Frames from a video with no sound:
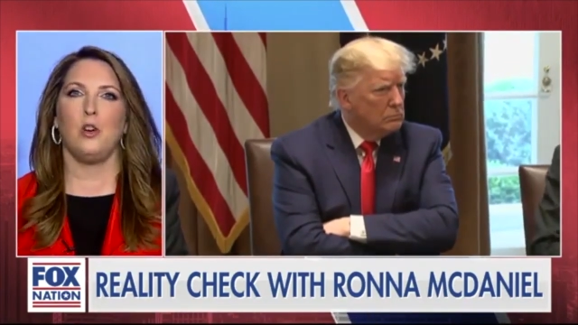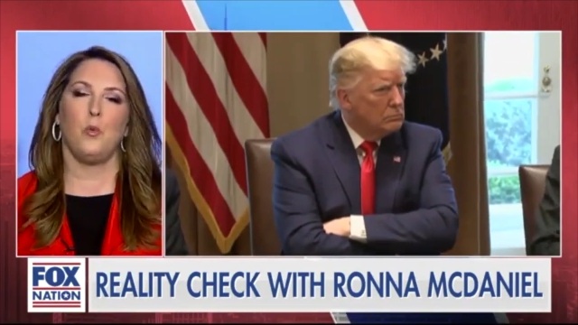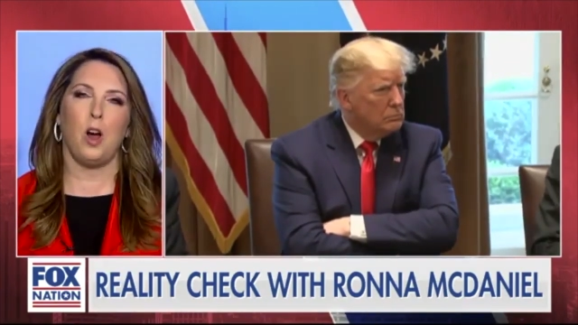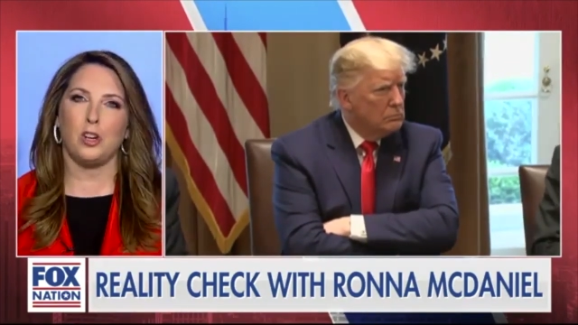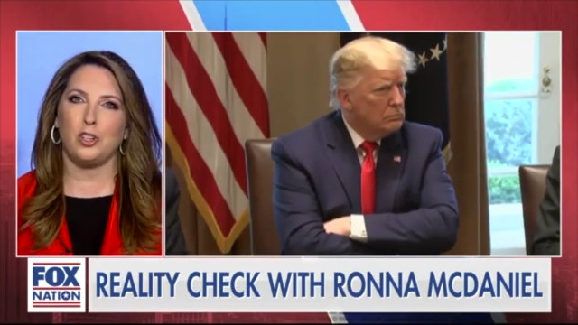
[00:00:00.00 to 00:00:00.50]
Speaker 1: You
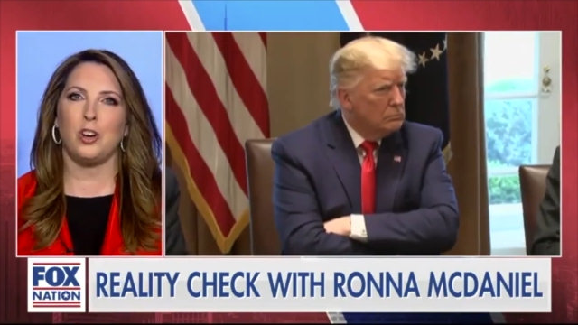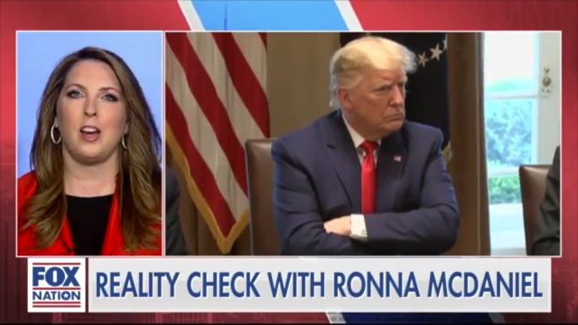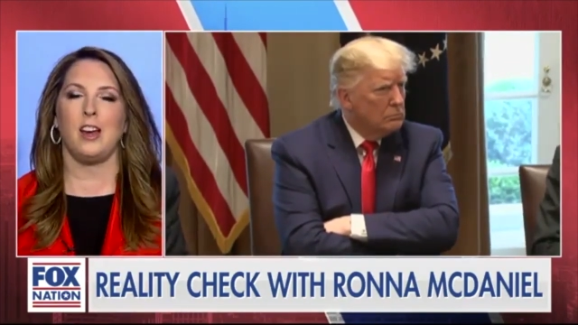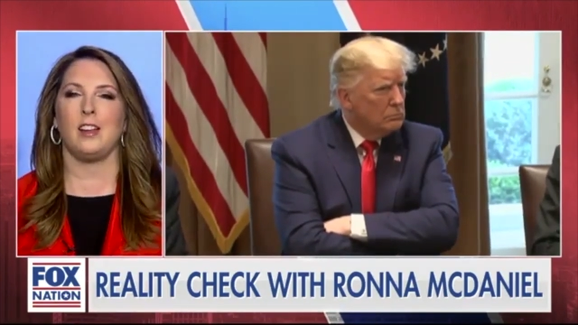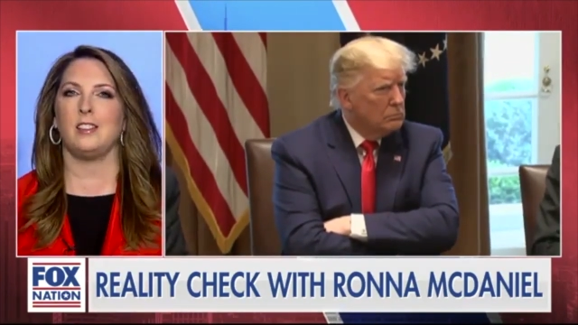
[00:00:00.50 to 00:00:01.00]
know, wash your
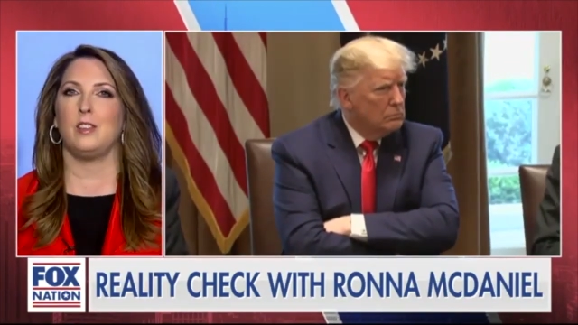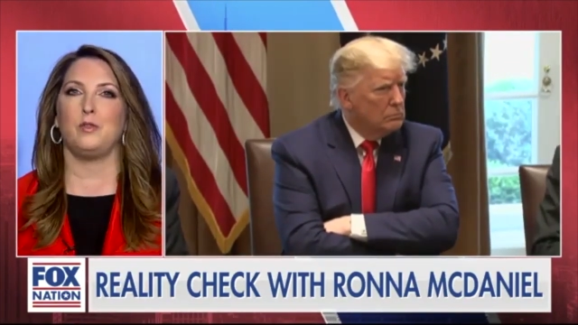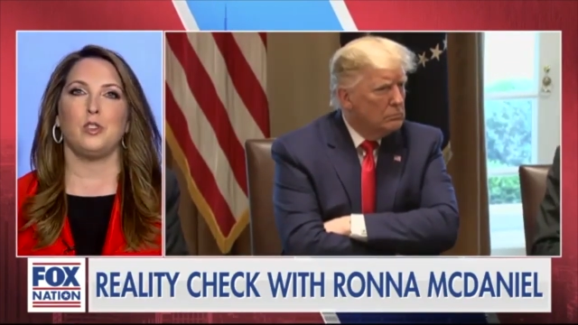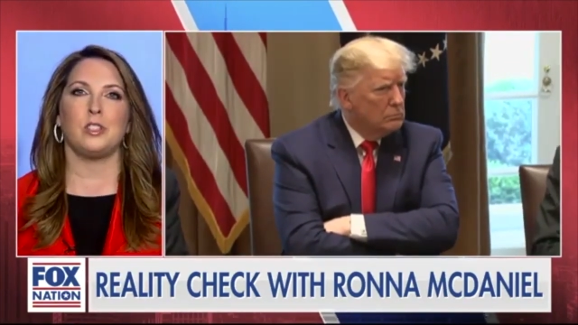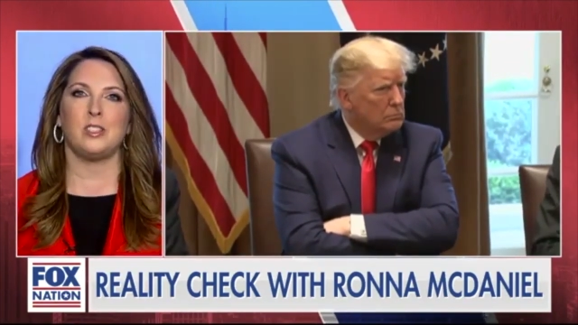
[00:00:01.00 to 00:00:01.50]
hands
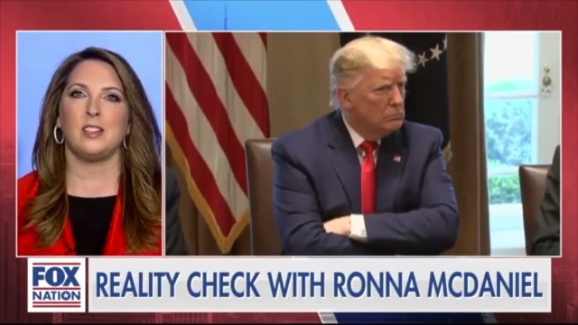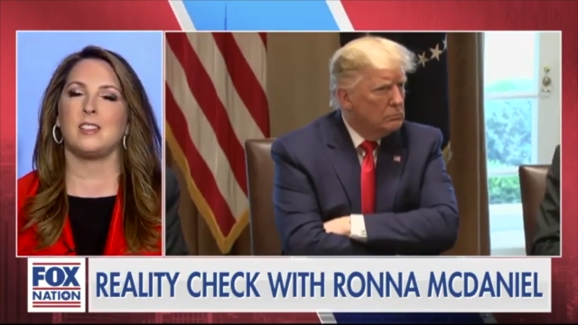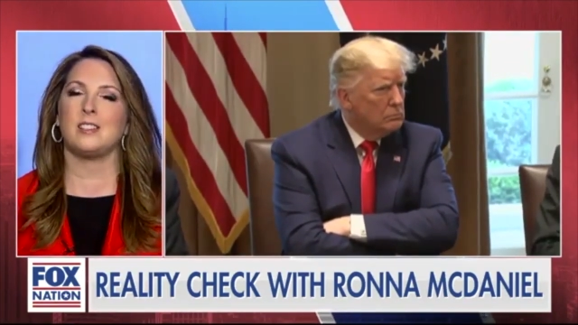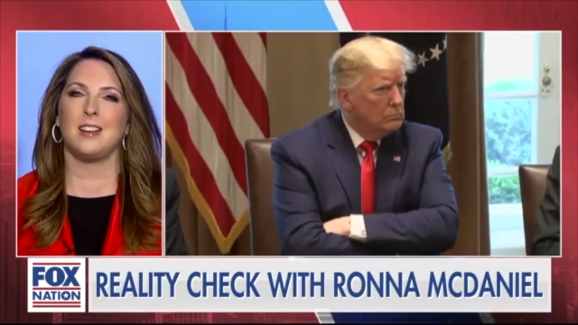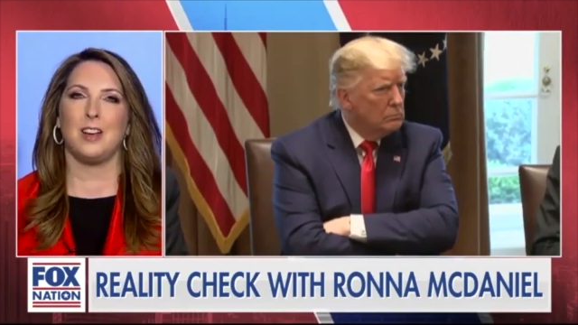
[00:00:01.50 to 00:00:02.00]
if you're
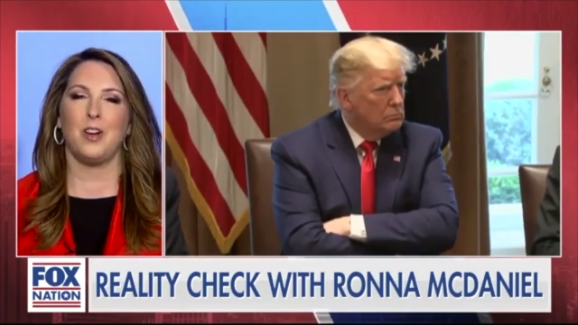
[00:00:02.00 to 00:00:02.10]
sick, stay